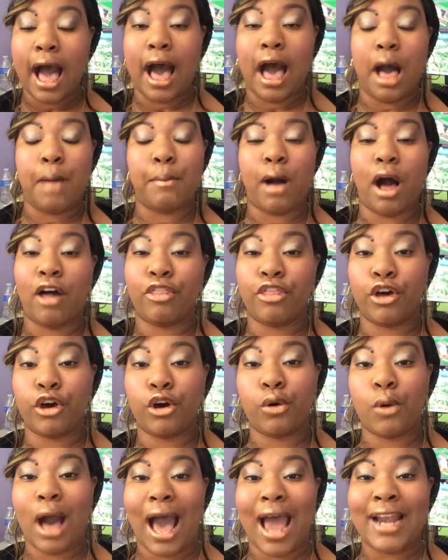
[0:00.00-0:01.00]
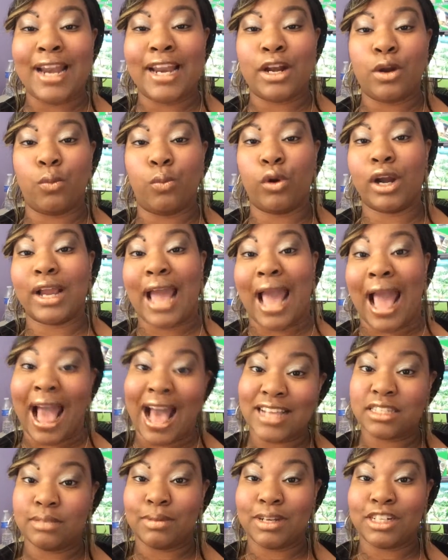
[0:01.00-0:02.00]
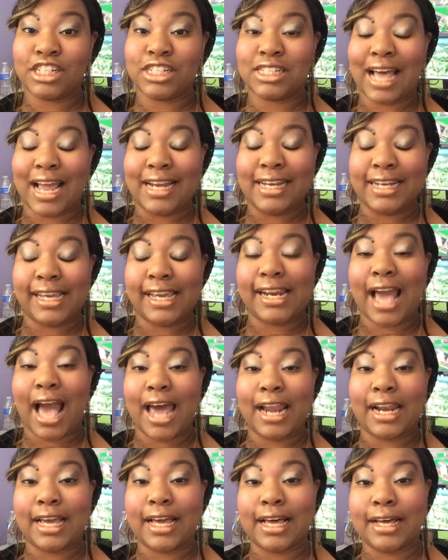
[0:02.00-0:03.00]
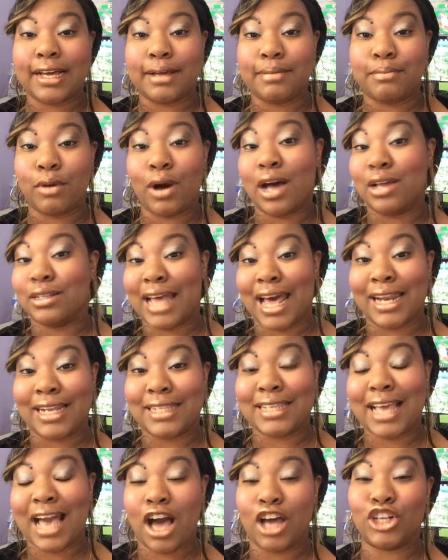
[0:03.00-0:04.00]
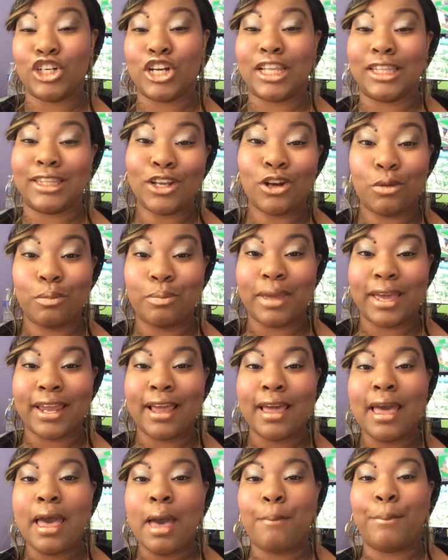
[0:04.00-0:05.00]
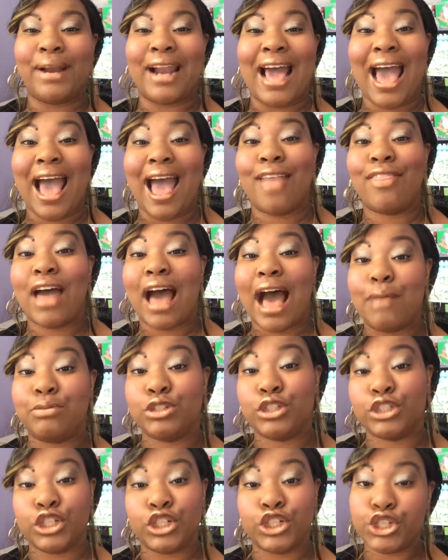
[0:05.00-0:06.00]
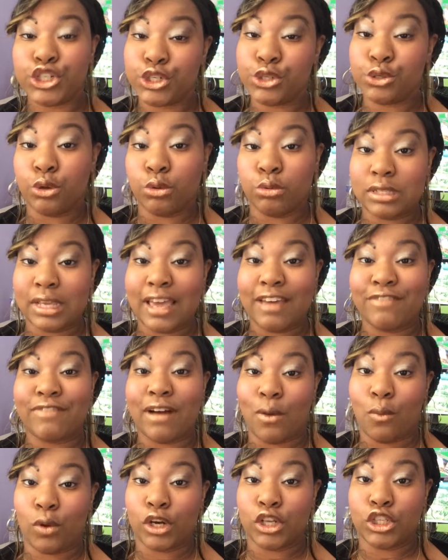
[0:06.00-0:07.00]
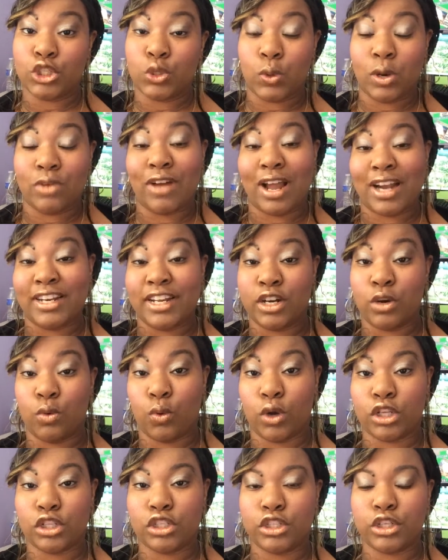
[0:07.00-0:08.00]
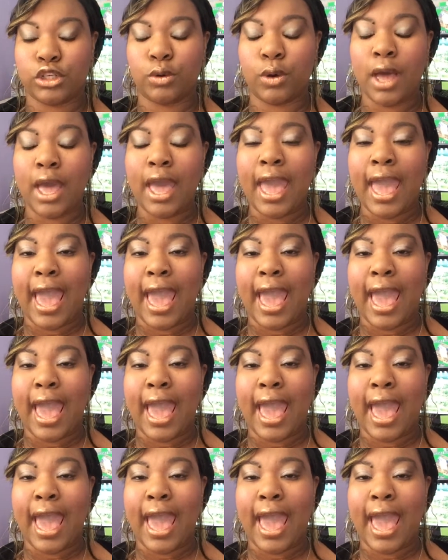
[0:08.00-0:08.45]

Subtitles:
Although I didn't work as much as I did while I was out of town a little bit, but I had the option to choose if I wanted to or if I didn't want to.